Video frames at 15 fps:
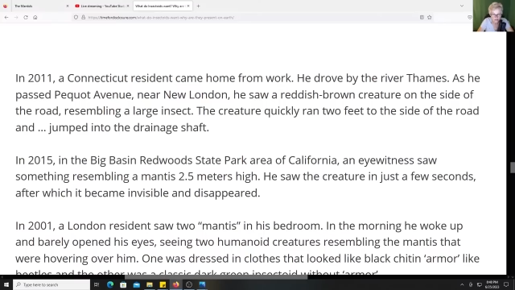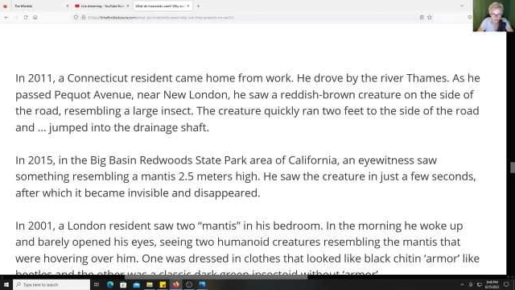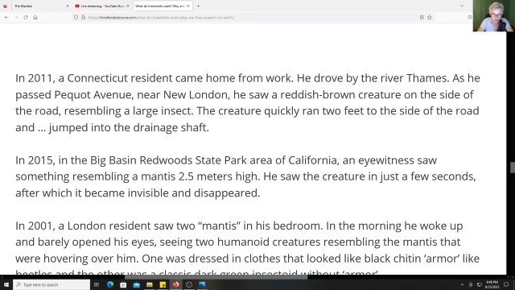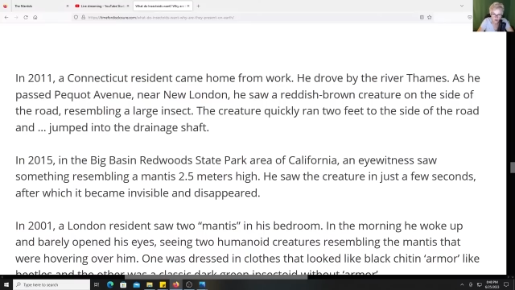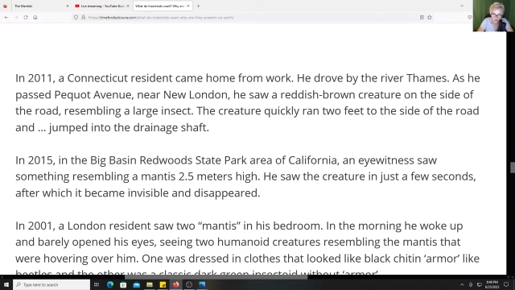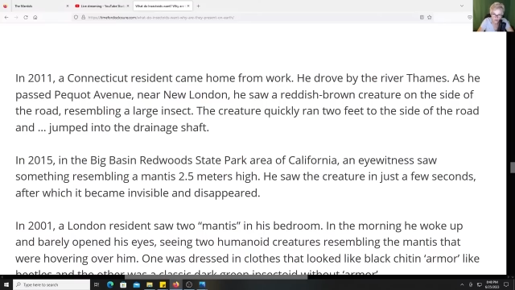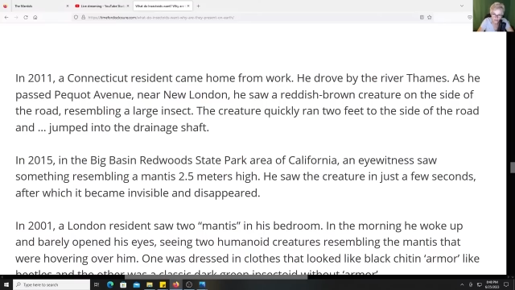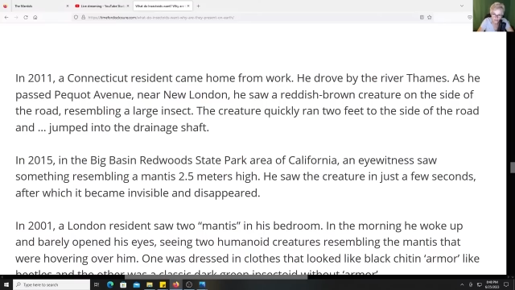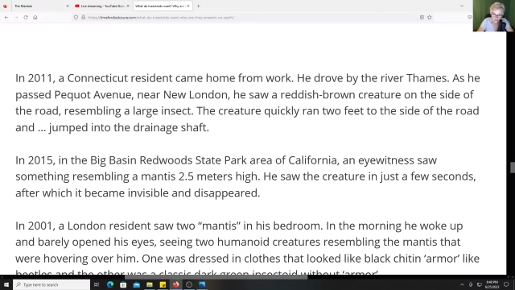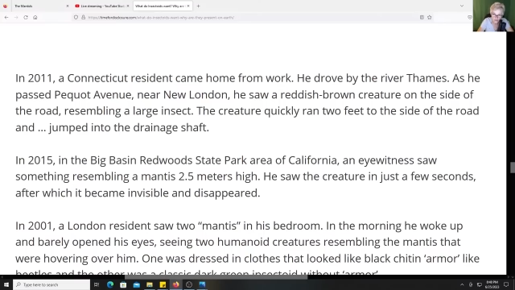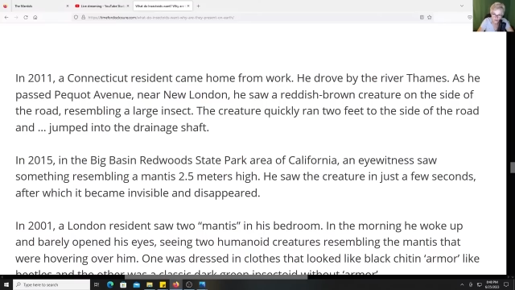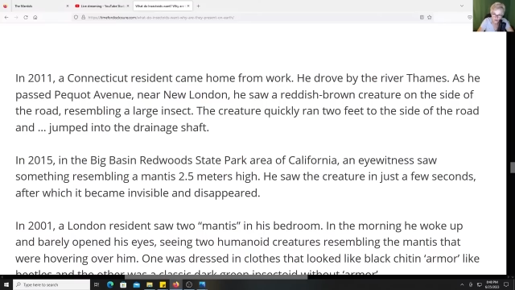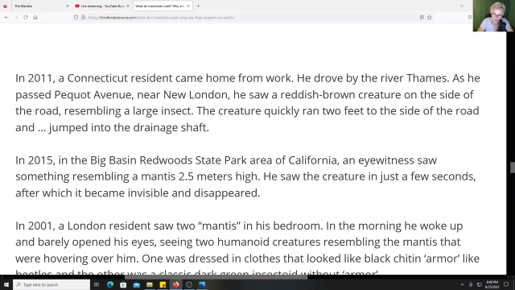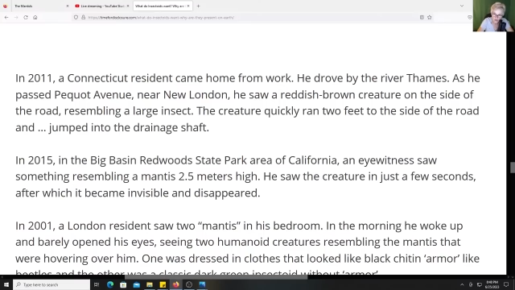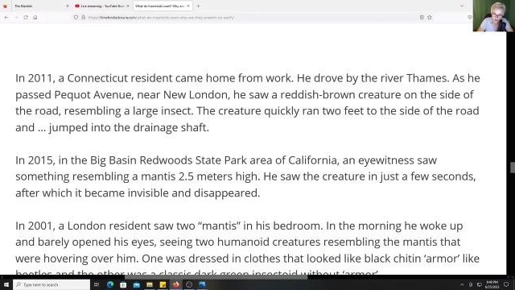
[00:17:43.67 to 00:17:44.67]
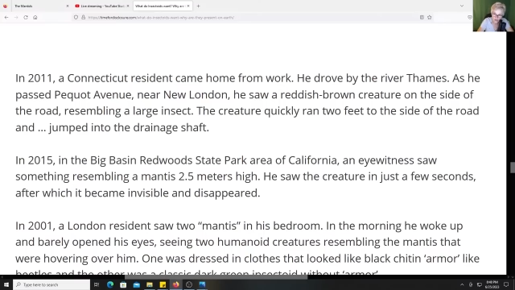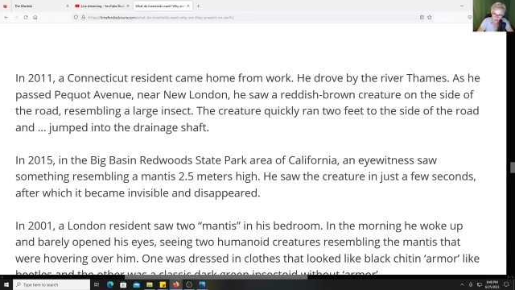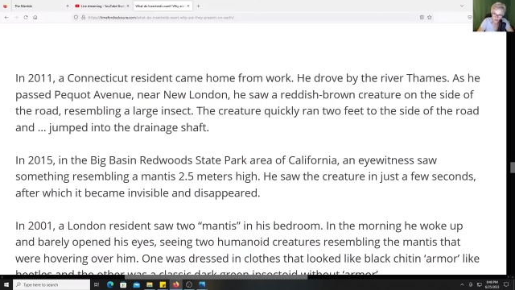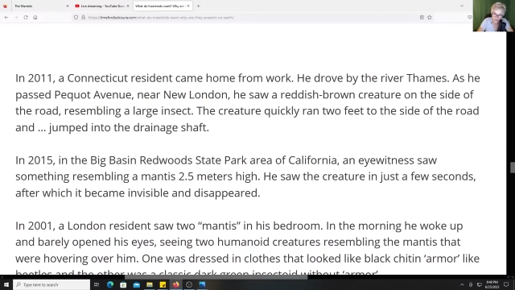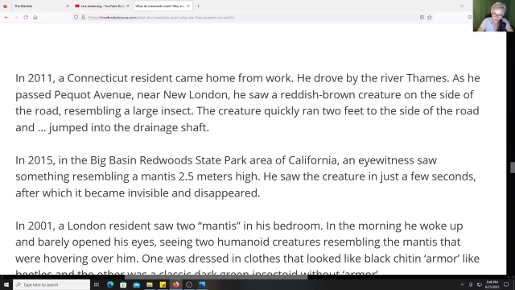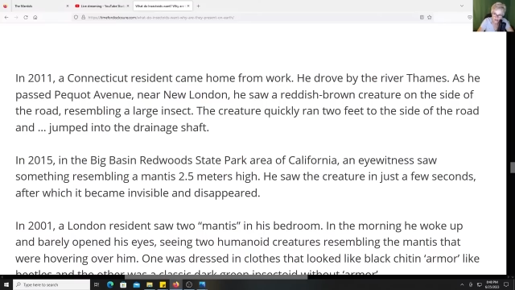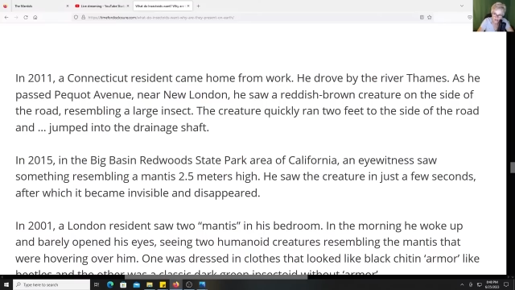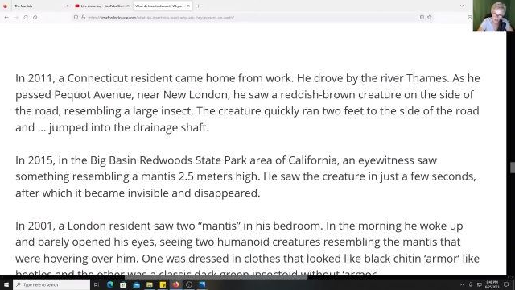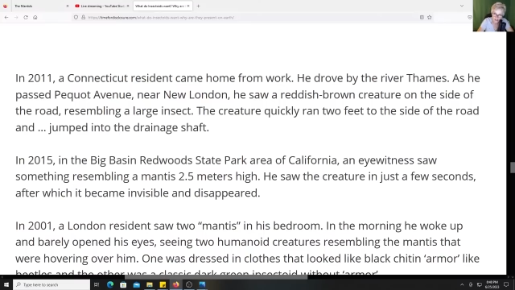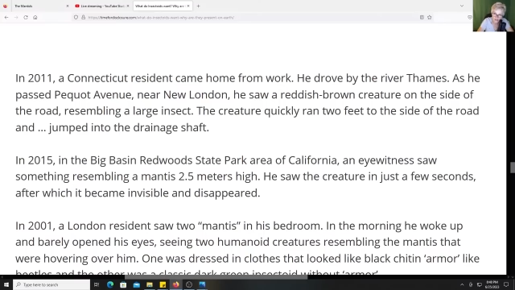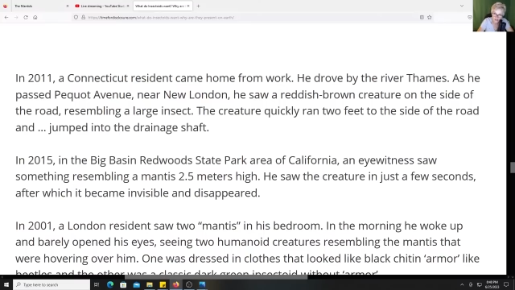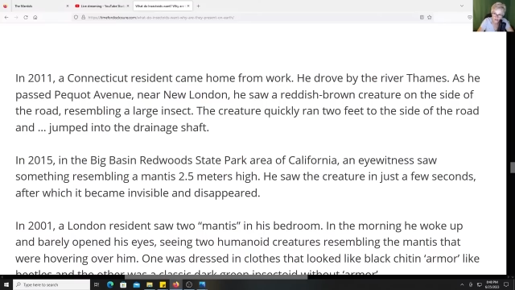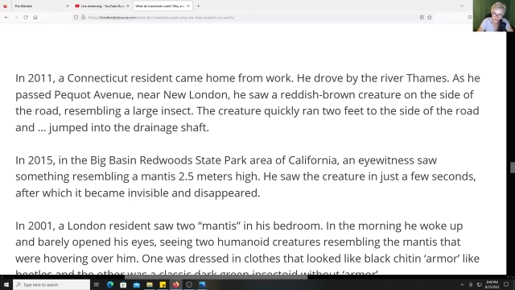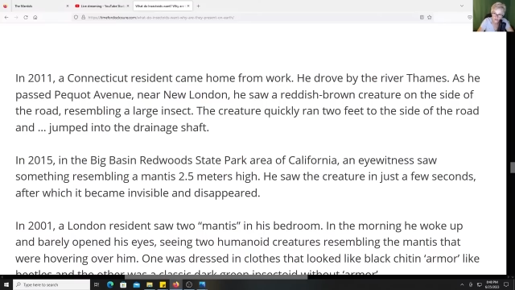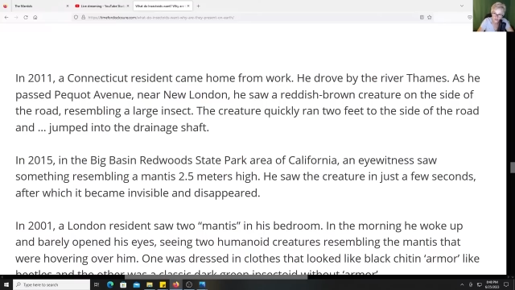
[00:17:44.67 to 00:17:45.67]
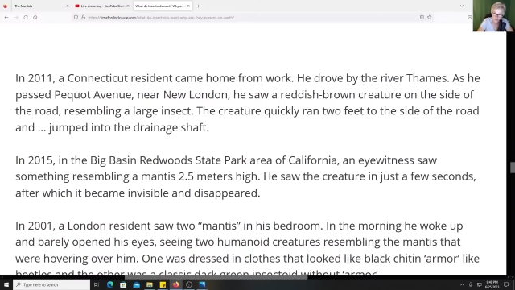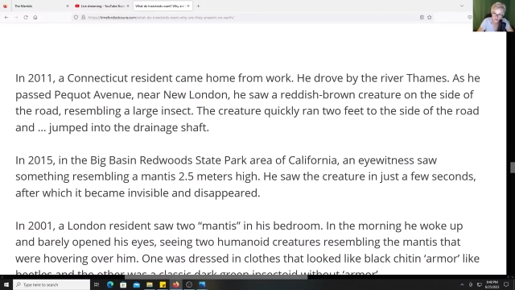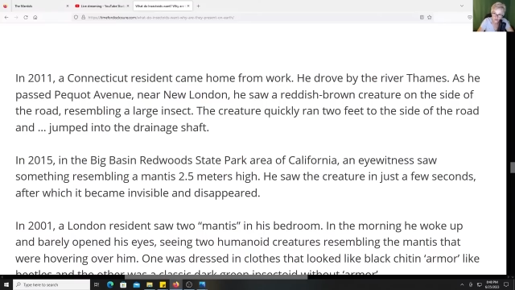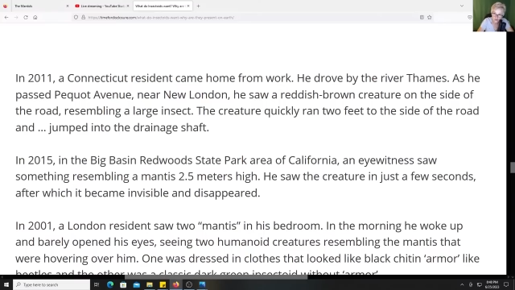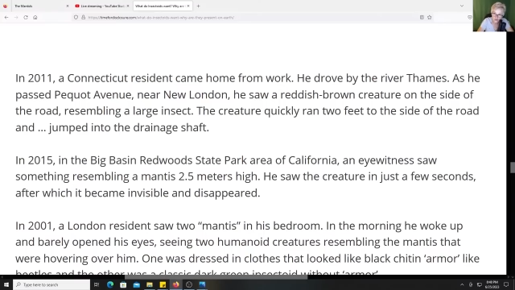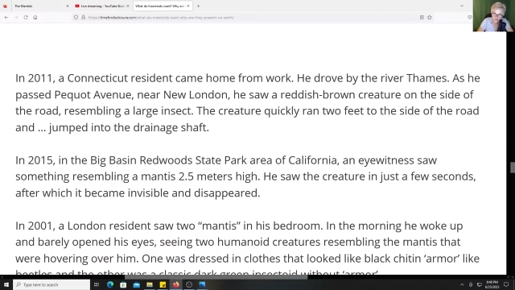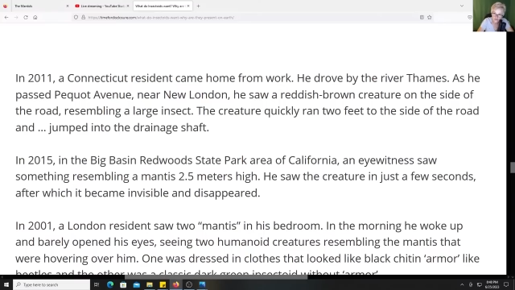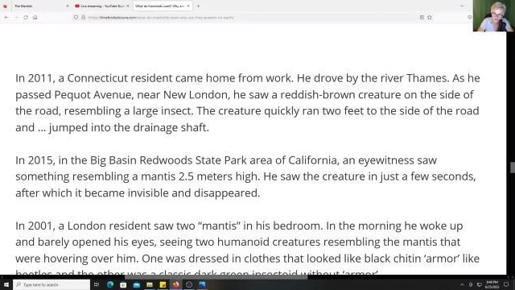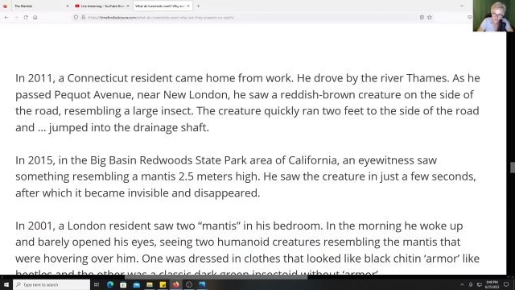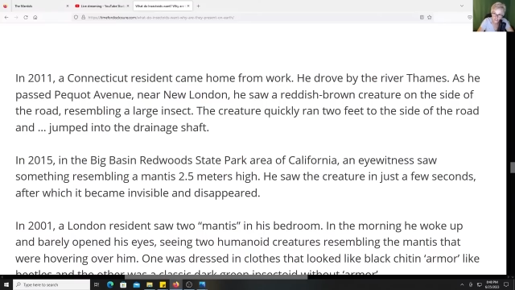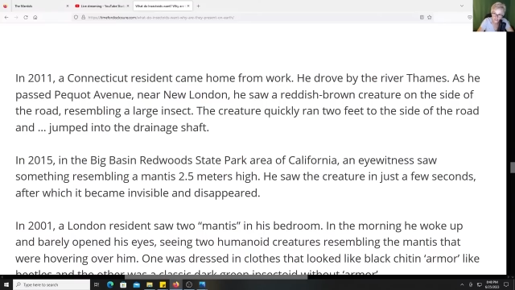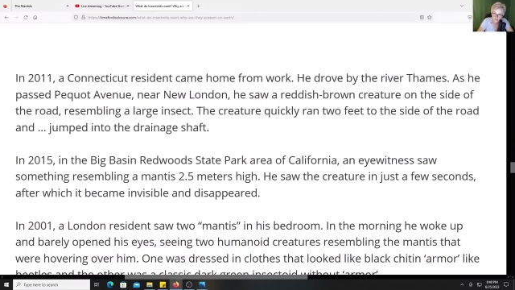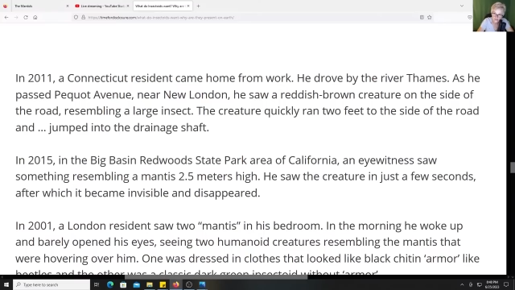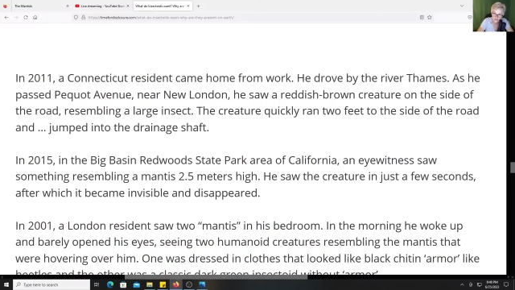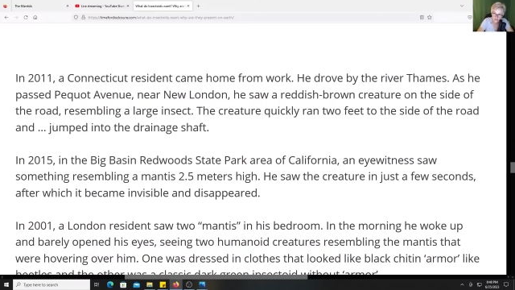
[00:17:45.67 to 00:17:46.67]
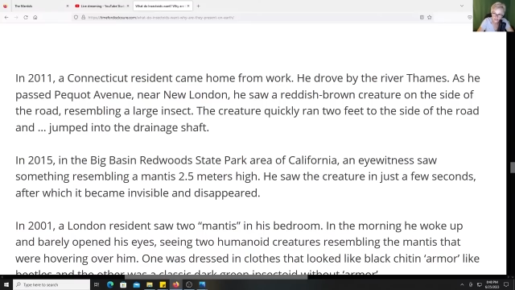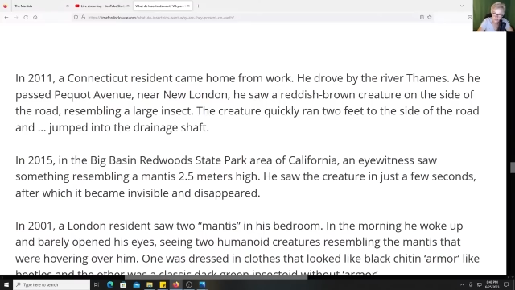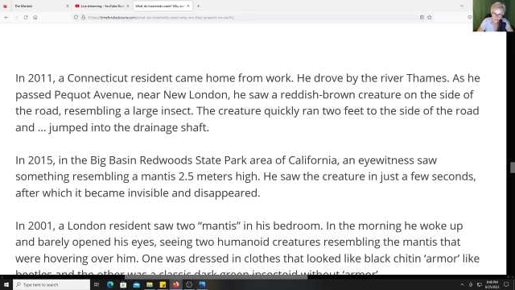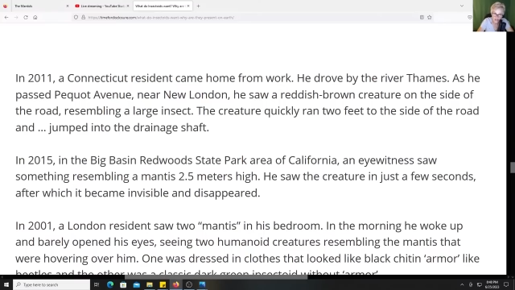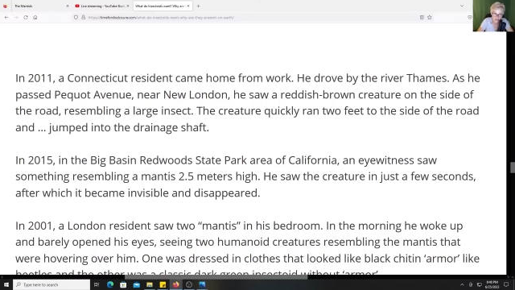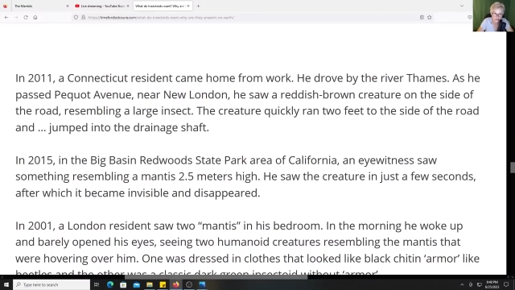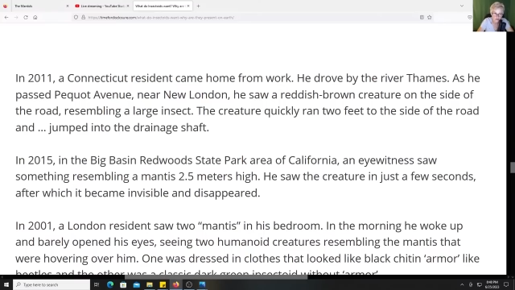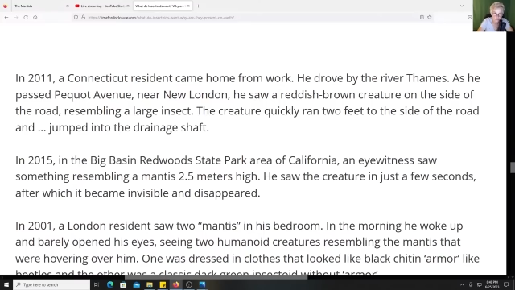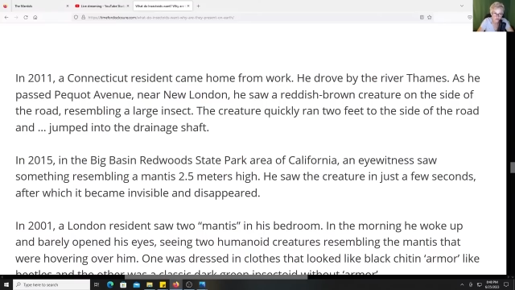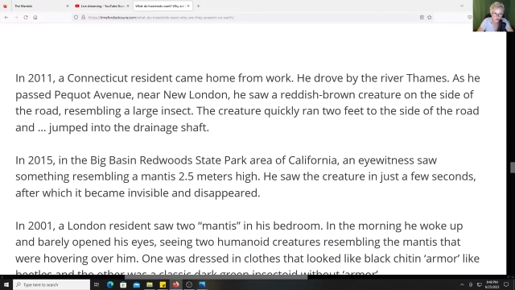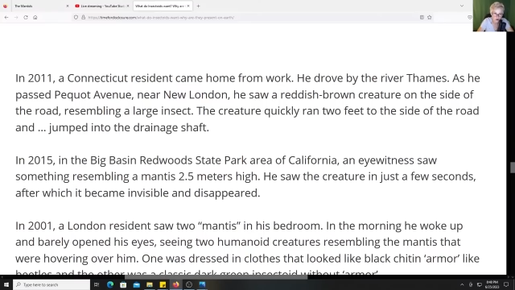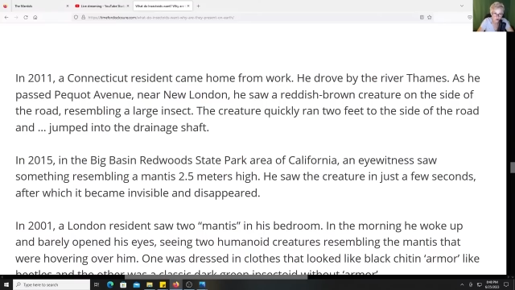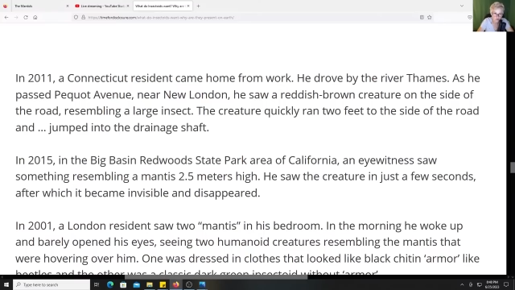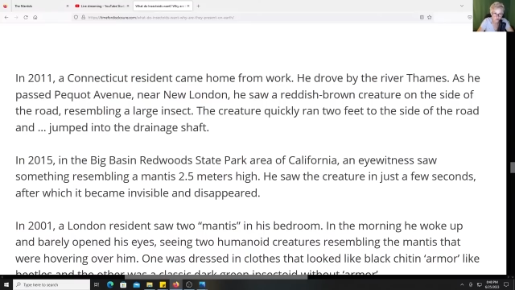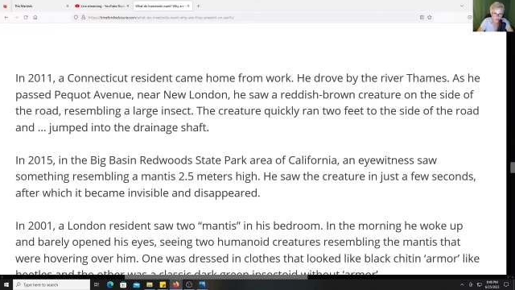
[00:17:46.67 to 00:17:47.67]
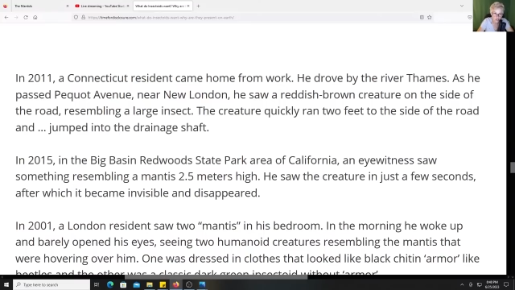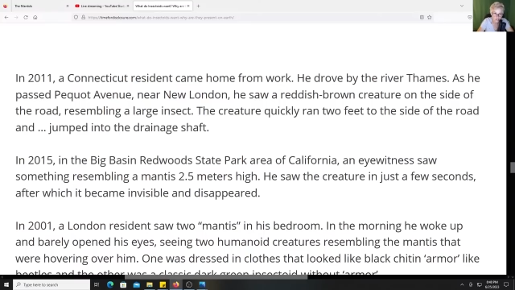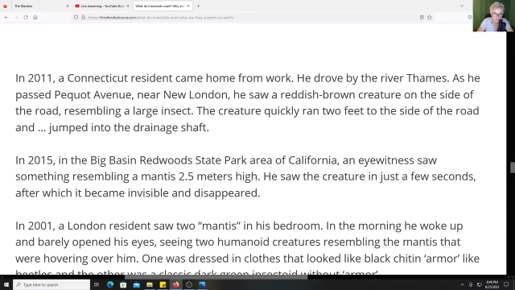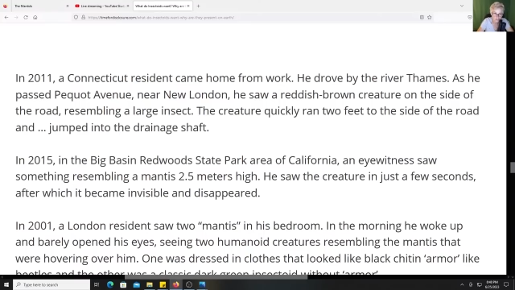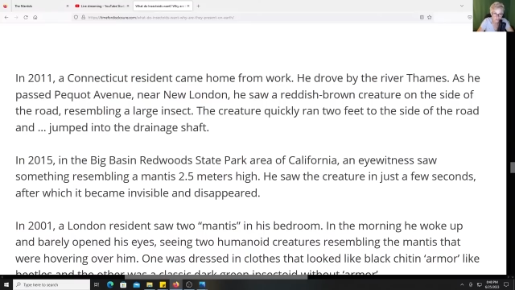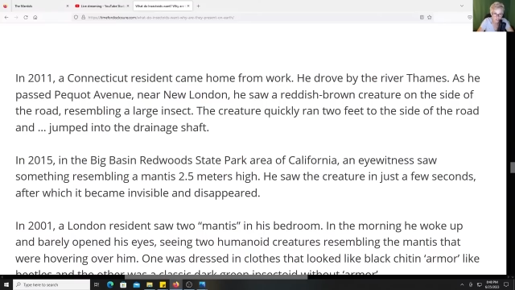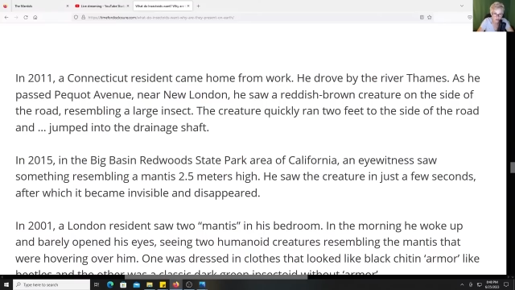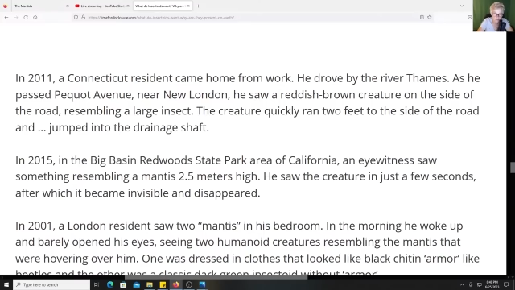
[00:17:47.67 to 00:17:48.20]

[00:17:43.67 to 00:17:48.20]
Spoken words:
[unreadable: no face in view]